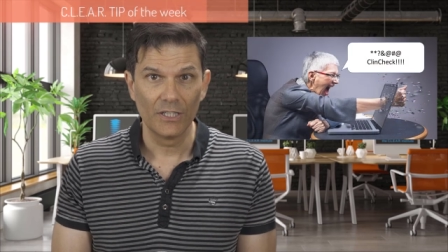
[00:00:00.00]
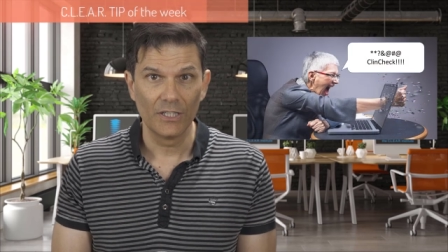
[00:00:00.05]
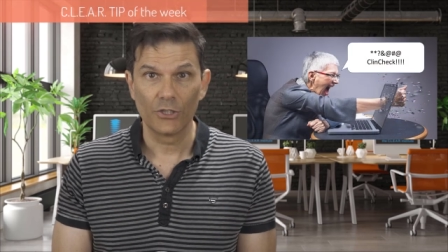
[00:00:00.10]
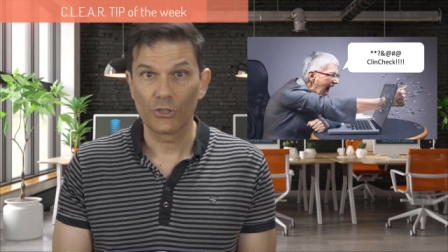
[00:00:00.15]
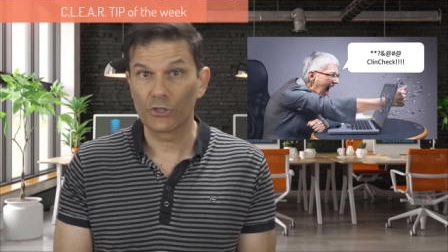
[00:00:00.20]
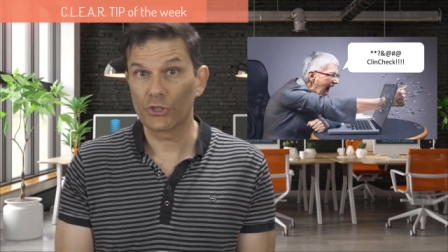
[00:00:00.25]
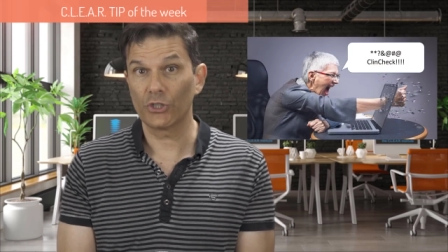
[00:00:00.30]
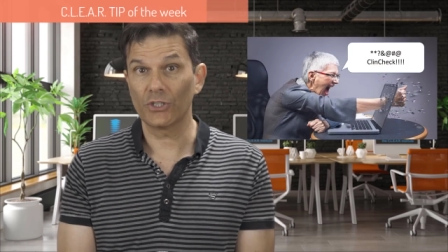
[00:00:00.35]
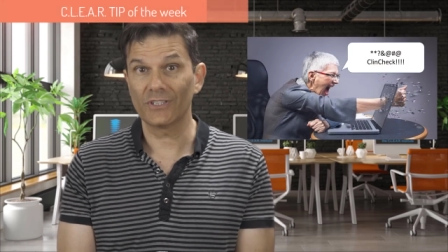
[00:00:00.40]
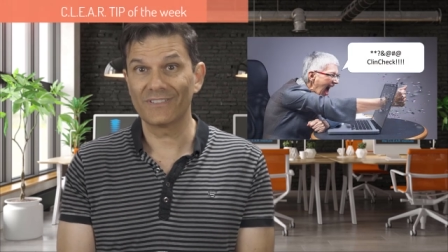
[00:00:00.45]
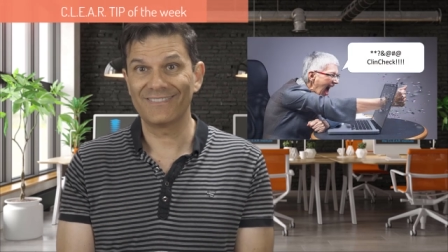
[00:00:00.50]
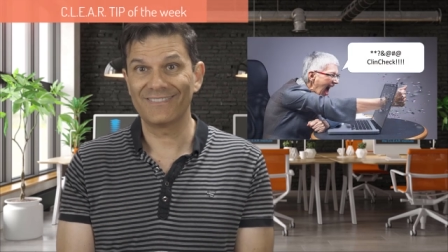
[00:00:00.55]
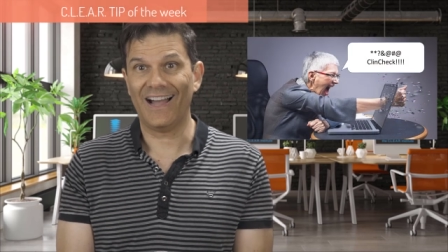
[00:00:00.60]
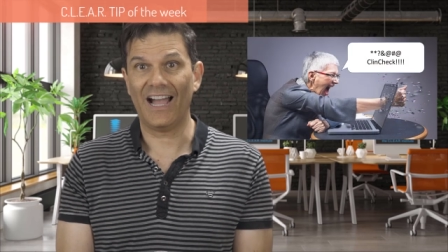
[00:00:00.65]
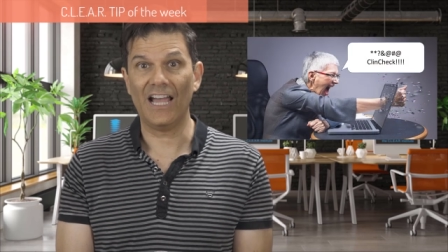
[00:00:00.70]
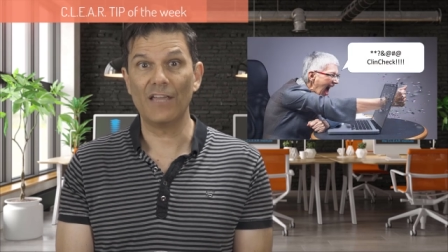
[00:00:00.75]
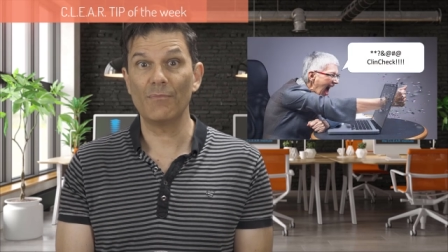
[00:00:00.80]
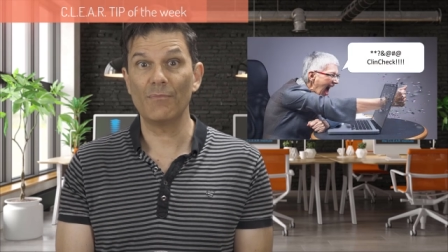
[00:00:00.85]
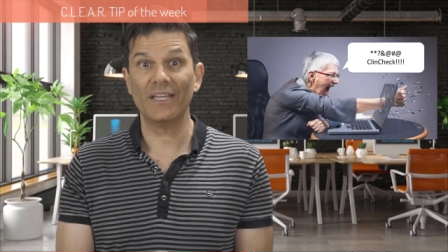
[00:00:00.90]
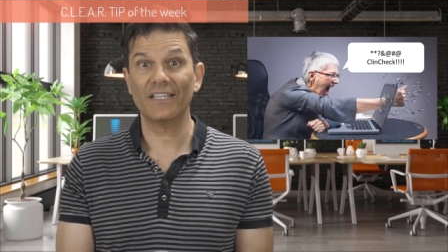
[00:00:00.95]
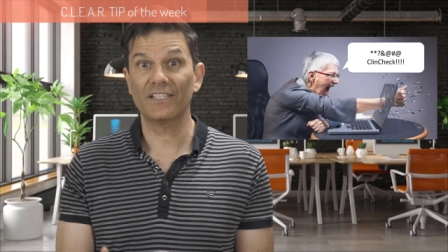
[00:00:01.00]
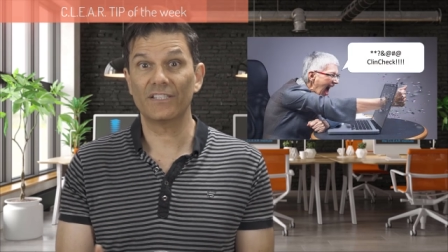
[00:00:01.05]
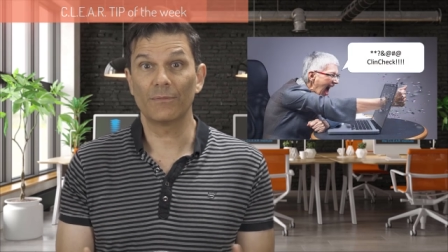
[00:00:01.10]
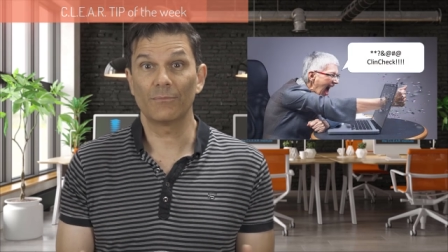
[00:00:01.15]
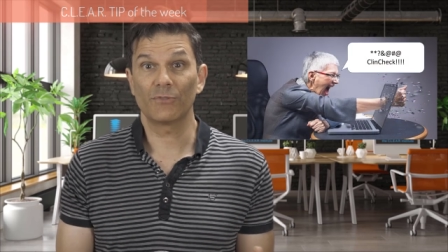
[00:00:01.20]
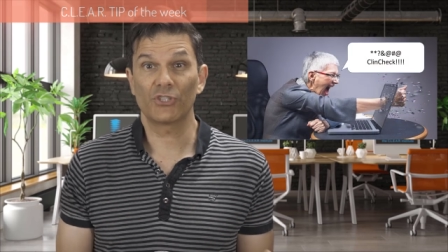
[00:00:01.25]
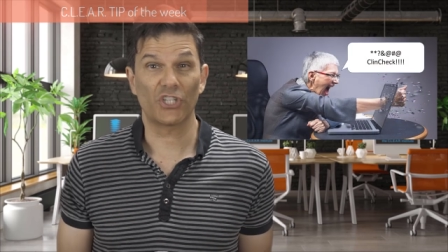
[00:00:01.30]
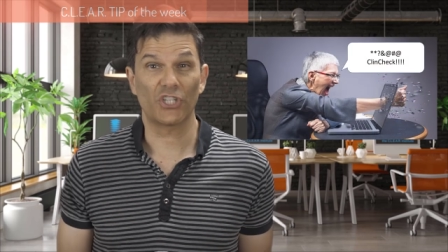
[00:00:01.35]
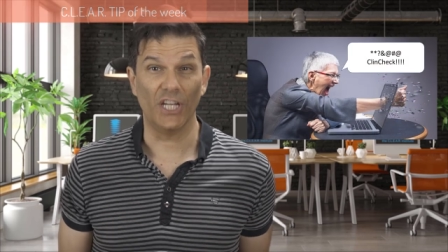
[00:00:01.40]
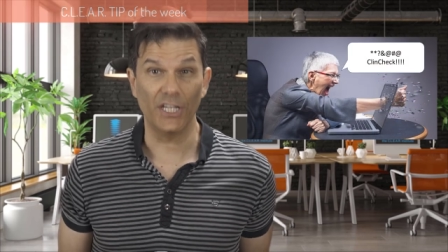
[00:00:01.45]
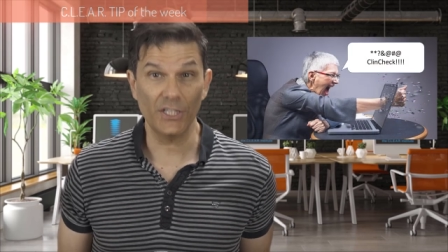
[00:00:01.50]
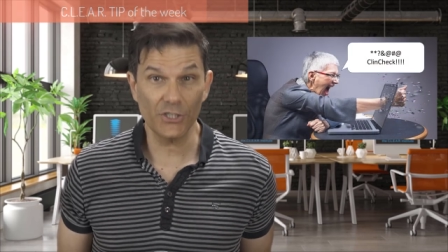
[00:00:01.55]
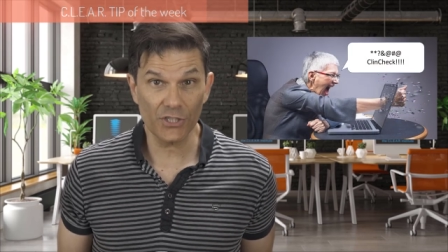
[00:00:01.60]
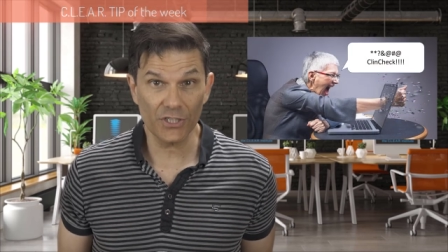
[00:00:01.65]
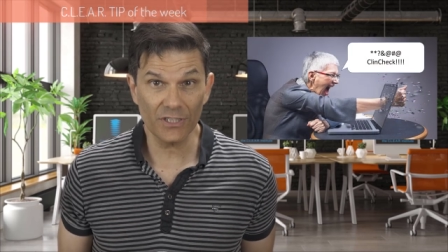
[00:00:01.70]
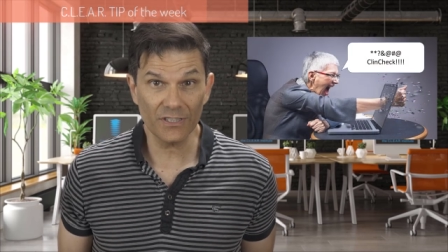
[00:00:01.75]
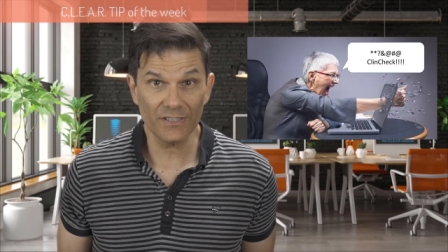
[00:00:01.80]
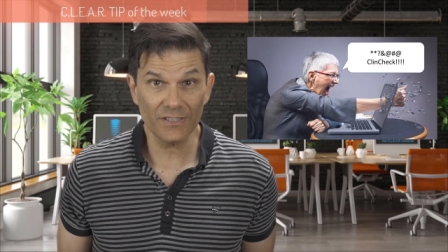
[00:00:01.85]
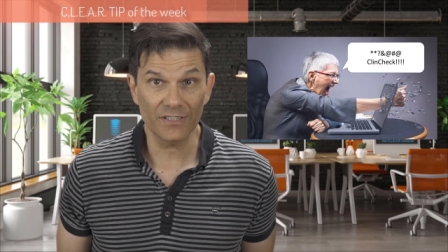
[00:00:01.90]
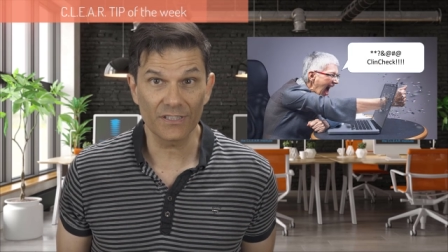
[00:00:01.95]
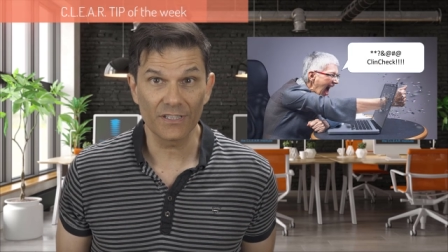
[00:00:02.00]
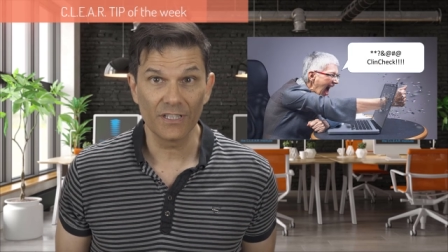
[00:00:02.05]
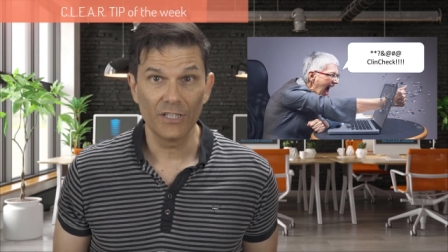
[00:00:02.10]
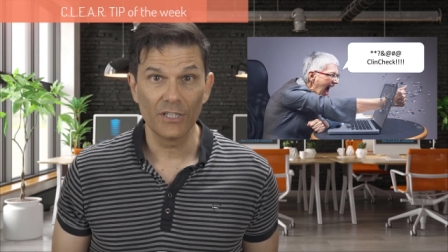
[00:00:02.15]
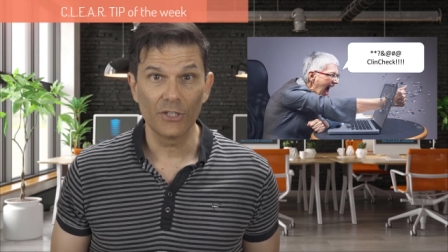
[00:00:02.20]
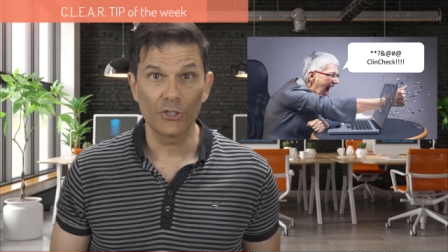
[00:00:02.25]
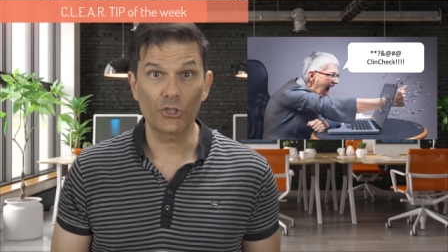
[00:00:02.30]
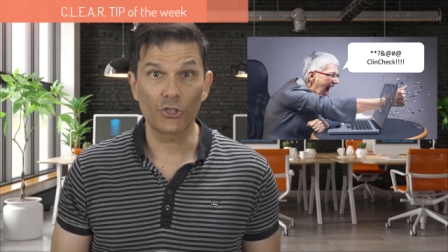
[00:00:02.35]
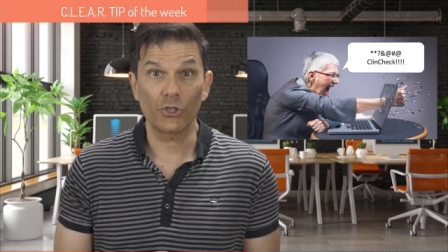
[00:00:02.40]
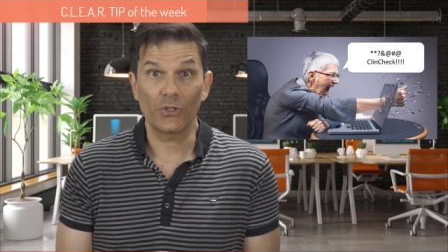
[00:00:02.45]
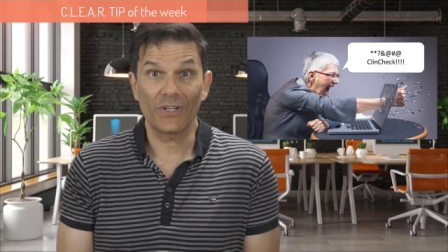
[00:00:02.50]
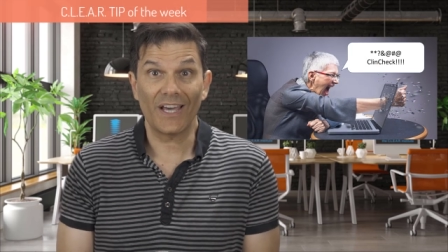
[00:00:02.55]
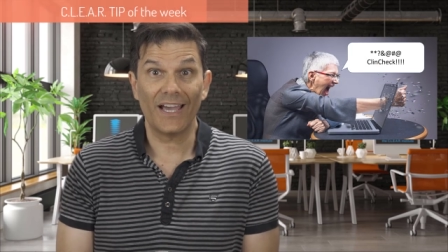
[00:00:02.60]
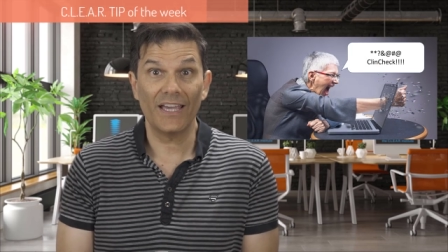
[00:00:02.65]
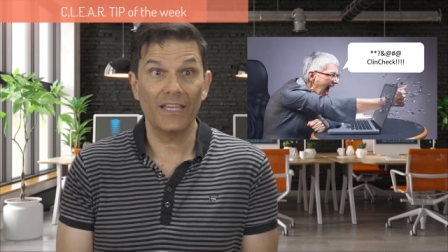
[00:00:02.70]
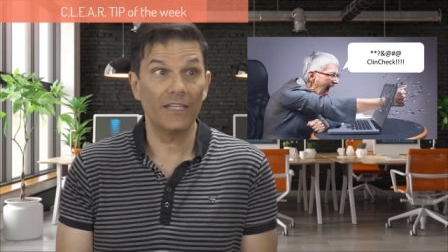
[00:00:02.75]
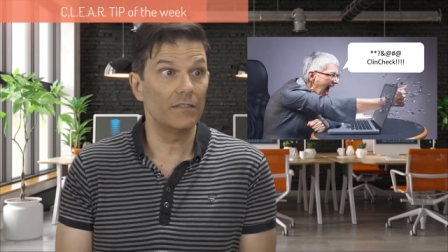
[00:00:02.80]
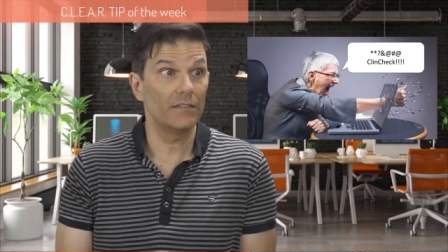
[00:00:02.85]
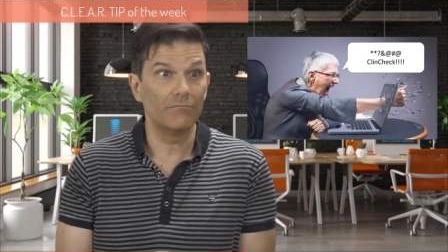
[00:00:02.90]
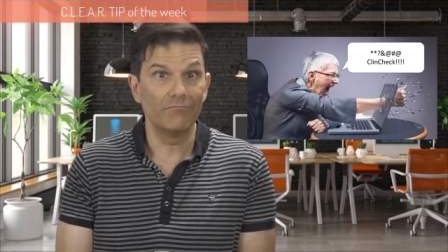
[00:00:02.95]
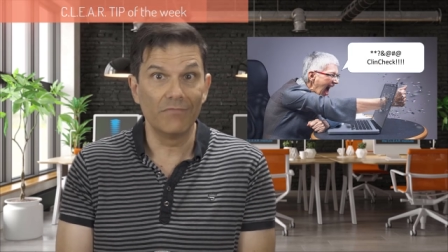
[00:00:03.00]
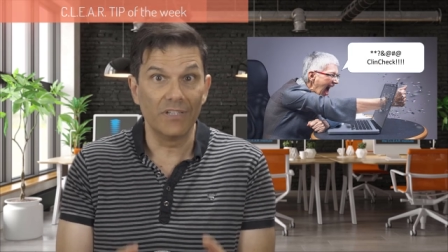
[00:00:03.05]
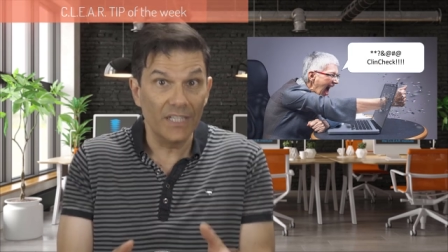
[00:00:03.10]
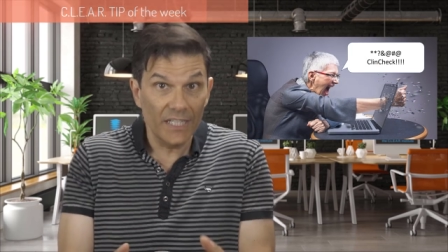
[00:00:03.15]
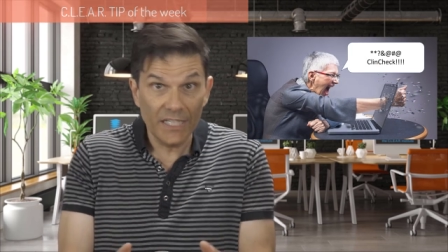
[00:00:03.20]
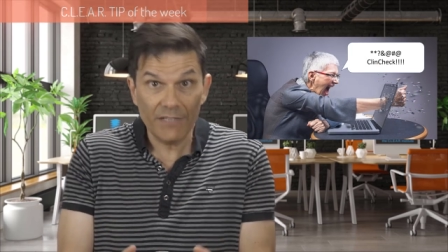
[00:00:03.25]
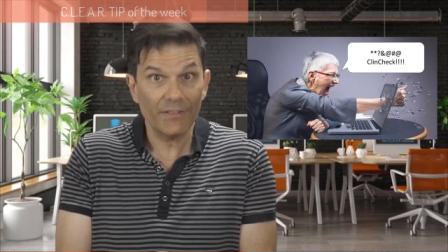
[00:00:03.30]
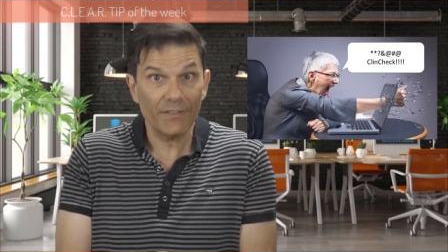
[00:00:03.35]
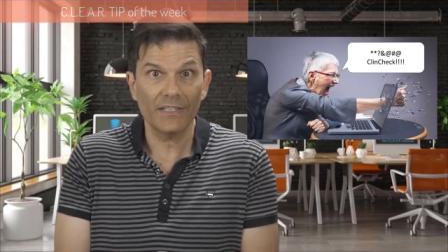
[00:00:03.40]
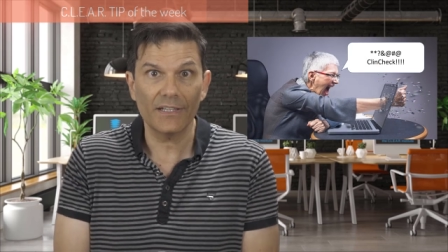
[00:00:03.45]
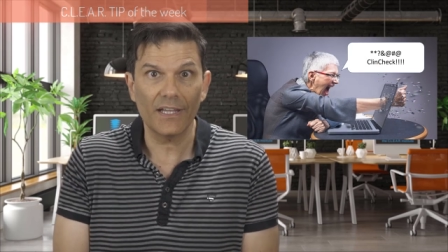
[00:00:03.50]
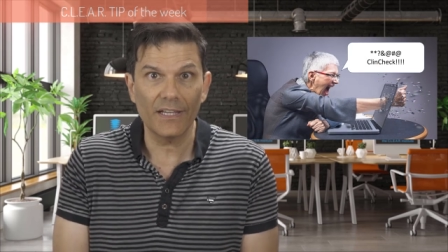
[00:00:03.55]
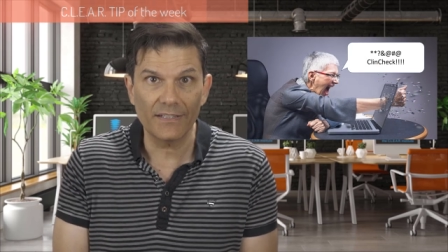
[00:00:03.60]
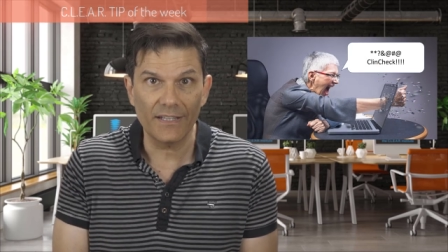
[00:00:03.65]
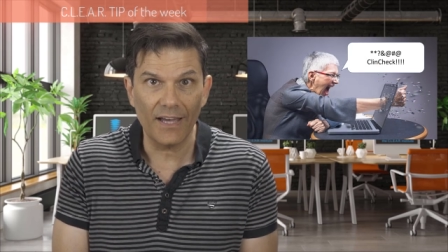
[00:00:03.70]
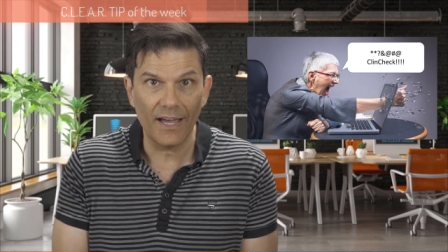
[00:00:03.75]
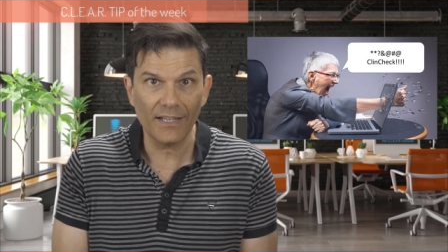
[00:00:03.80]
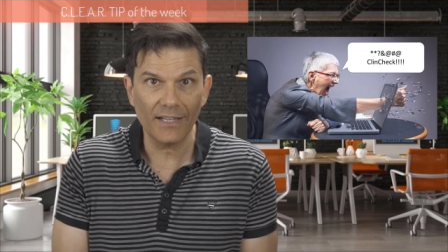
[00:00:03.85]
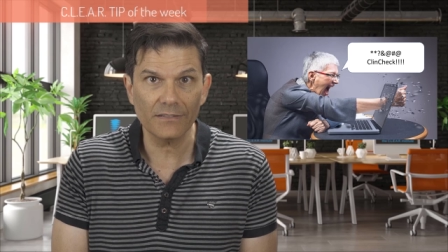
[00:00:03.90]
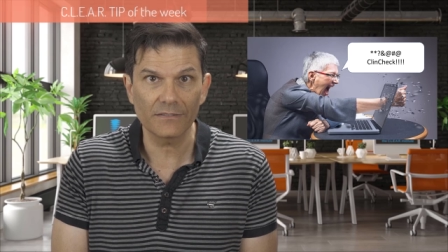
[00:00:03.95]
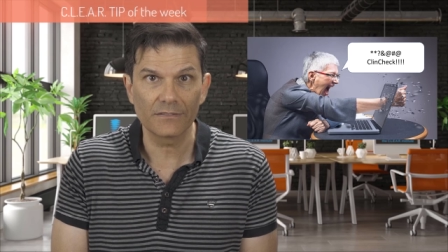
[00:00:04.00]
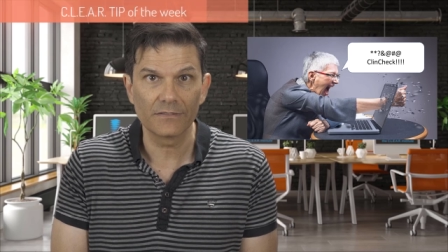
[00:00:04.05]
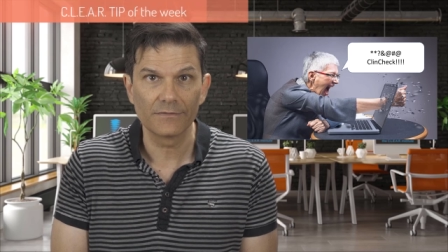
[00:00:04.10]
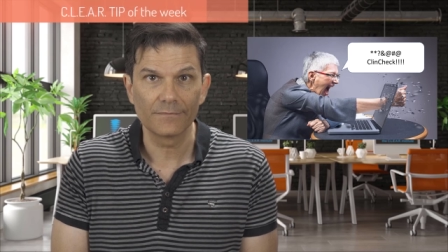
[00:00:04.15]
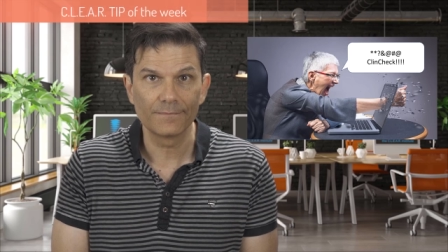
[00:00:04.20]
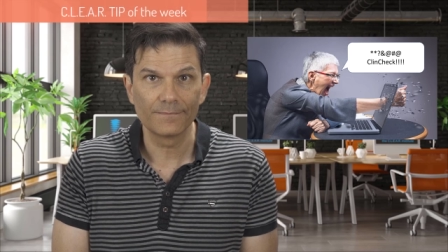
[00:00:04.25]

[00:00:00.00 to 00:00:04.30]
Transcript: Should I make some changes? Should I leave it like that?